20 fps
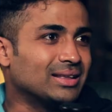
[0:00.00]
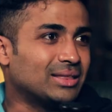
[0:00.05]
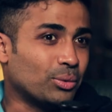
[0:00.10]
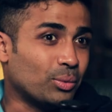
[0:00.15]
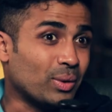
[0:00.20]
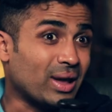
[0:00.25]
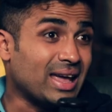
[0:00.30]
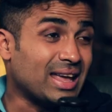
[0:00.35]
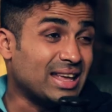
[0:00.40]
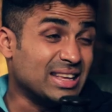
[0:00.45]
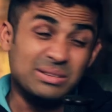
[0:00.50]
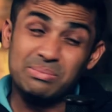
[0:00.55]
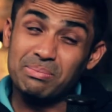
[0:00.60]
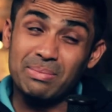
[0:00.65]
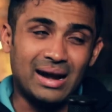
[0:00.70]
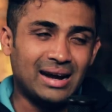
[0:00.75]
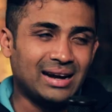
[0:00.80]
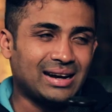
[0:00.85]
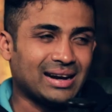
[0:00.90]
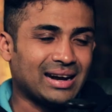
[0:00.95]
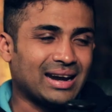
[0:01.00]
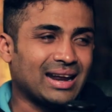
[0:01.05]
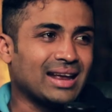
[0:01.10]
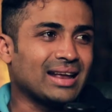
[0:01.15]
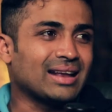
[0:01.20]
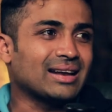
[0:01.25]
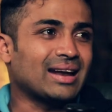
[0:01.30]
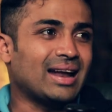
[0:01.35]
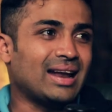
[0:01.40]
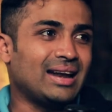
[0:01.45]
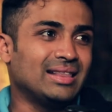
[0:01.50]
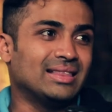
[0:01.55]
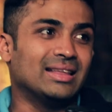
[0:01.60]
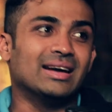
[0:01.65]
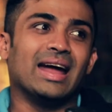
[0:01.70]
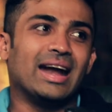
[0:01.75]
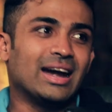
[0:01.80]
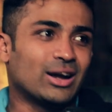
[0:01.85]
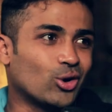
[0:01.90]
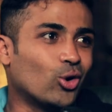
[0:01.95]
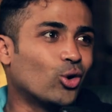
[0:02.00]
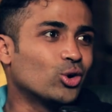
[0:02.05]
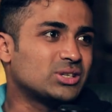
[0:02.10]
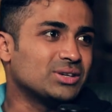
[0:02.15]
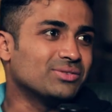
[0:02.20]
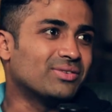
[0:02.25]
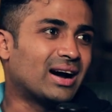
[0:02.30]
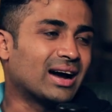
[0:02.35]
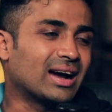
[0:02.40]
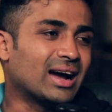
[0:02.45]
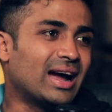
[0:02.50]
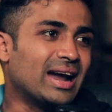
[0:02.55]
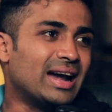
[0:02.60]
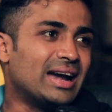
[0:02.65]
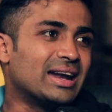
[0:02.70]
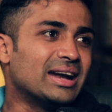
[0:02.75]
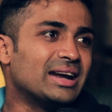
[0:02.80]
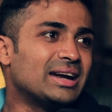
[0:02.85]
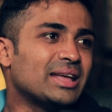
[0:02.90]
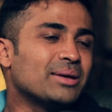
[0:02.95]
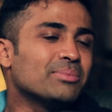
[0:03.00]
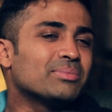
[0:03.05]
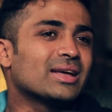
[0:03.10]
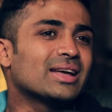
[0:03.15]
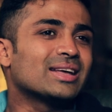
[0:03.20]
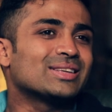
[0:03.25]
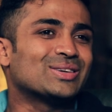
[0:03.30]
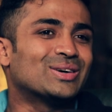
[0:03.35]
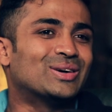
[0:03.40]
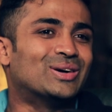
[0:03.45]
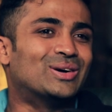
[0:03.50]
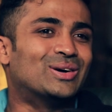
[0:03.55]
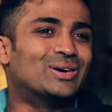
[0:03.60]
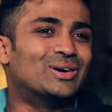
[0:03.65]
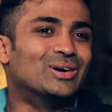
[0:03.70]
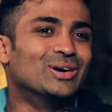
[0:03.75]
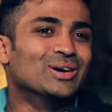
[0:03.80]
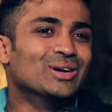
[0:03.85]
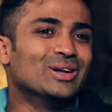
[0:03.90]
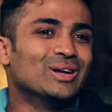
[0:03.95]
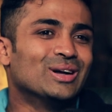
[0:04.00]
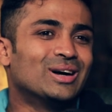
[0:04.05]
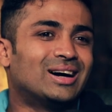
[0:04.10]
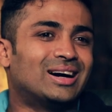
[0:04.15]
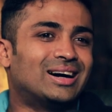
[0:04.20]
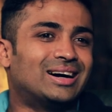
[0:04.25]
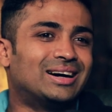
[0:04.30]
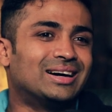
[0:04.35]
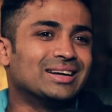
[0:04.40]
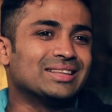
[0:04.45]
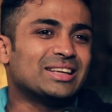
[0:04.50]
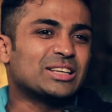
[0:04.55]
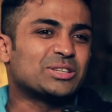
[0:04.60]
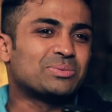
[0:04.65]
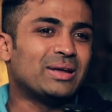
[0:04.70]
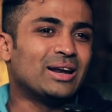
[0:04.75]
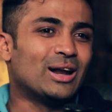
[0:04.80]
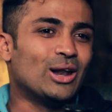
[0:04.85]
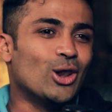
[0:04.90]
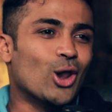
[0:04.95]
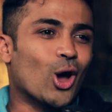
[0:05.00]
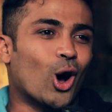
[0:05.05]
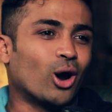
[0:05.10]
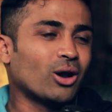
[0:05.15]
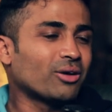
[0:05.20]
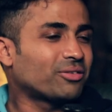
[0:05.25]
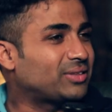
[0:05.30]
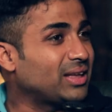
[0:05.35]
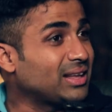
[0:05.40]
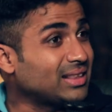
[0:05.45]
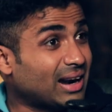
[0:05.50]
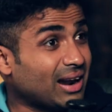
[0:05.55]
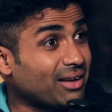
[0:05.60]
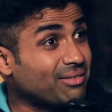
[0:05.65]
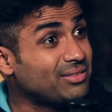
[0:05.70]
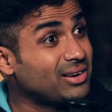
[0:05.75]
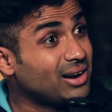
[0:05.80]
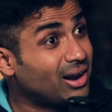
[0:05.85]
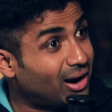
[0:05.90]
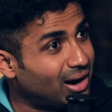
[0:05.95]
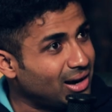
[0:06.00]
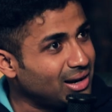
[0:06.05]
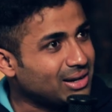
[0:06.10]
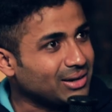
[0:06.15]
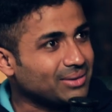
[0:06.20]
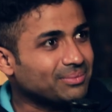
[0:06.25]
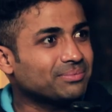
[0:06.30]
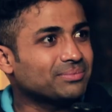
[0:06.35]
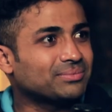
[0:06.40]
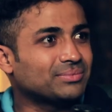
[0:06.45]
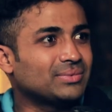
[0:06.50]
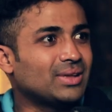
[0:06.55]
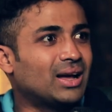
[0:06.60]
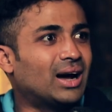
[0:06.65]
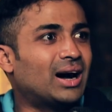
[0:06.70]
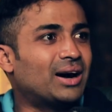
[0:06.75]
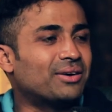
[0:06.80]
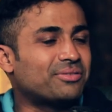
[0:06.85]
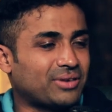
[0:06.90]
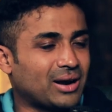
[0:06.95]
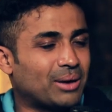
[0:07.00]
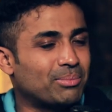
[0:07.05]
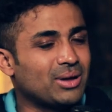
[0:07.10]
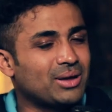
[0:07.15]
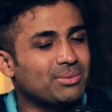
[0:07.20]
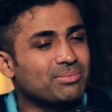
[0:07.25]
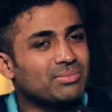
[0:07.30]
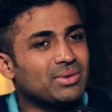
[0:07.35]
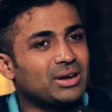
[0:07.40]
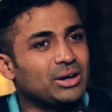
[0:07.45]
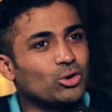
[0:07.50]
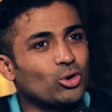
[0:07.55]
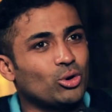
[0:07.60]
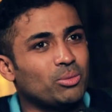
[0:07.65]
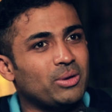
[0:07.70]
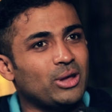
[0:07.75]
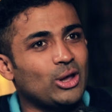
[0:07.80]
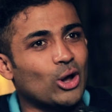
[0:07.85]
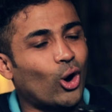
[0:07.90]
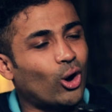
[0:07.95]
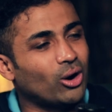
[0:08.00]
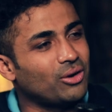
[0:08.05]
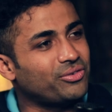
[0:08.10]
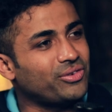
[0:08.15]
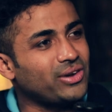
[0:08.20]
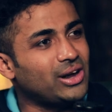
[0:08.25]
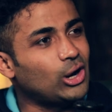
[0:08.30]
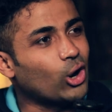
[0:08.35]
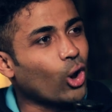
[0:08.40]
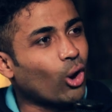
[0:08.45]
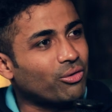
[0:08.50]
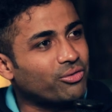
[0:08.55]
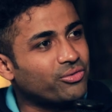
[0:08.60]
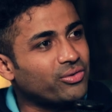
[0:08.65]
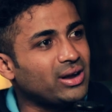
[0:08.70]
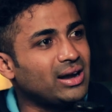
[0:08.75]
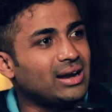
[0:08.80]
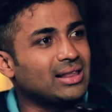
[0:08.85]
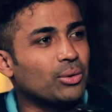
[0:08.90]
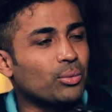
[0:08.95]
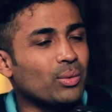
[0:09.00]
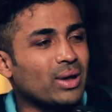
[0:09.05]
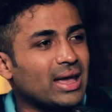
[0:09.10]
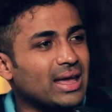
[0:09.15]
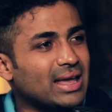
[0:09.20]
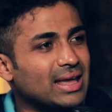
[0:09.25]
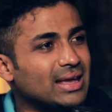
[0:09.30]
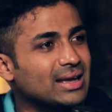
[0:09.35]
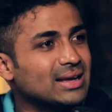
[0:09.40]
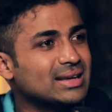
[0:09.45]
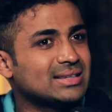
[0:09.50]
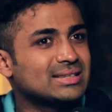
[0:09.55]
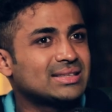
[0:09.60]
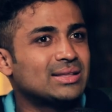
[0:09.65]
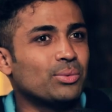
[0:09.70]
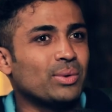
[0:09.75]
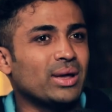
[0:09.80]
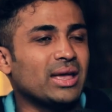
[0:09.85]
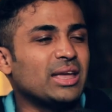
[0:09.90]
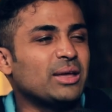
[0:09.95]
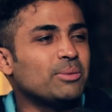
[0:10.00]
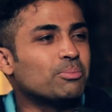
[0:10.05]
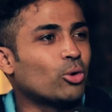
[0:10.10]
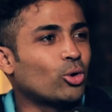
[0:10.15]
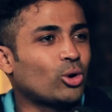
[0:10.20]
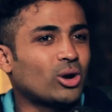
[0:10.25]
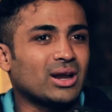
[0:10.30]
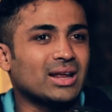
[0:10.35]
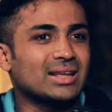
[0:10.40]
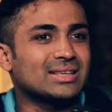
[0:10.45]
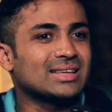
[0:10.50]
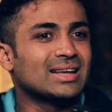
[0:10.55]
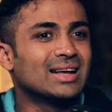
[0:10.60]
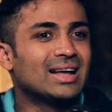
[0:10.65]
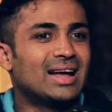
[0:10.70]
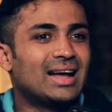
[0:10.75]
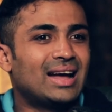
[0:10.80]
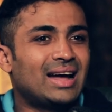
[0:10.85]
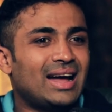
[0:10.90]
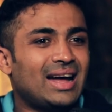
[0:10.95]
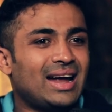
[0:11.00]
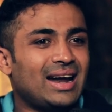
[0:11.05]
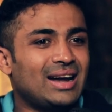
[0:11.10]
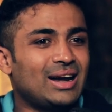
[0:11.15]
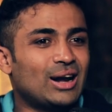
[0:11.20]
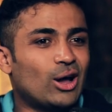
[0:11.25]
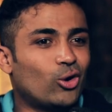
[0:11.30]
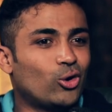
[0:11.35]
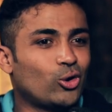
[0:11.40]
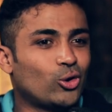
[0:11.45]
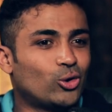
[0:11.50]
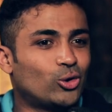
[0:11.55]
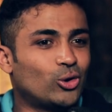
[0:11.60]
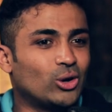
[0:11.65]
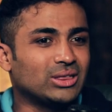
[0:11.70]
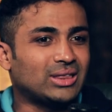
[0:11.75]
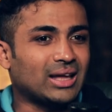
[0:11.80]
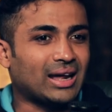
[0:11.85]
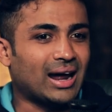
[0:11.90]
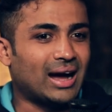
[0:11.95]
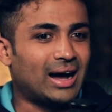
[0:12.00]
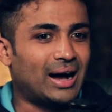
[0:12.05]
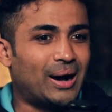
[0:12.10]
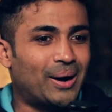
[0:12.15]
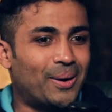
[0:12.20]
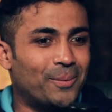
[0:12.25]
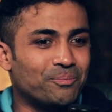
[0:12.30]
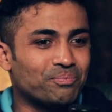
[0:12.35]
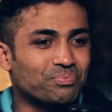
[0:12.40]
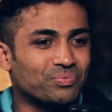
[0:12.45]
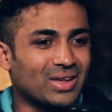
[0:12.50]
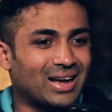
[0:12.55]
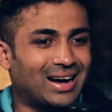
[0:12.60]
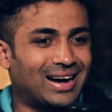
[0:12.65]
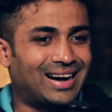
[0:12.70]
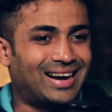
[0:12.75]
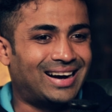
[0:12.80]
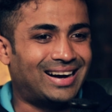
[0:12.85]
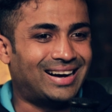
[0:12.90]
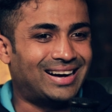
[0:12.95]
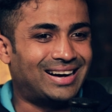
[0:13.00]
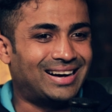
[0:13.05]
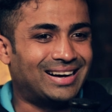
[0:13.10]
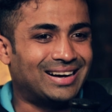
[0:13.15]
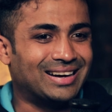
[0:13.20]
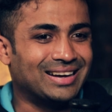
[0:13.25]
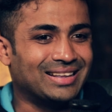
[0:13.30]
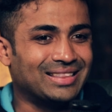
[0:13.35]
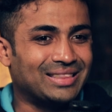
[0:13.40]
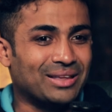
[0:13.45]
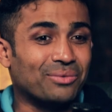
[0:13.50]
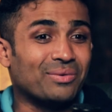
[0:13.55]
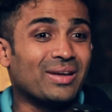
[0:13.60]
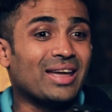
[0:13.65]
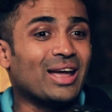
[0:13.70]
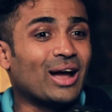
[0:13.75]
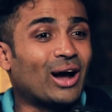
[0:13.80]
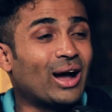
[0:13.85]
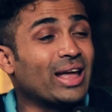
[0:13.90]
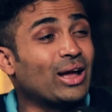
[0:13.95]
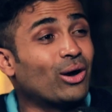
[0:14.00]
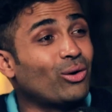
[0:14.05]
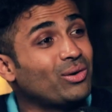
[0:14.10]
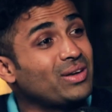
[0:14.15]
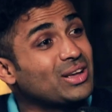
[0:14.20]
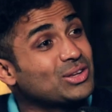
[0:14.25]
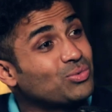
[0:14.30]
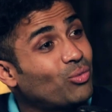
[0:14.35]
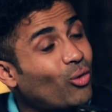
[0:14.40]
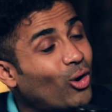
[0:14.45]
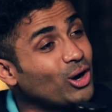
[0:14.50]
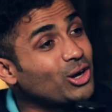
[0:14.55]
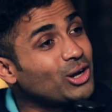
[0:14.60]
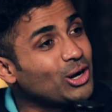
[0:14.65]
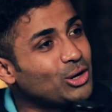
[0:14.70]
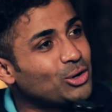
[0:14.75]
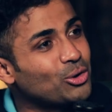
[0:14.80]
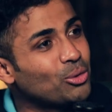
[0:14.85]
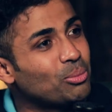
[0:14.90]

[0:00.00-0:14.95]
the way he's mentoring, and the head coach ivaga Indian team ge. So there's been a lot of thing that I've learnt from him. It could be on field, off field, the way he is, the way he portrays, and avaru ontara the way I always wanted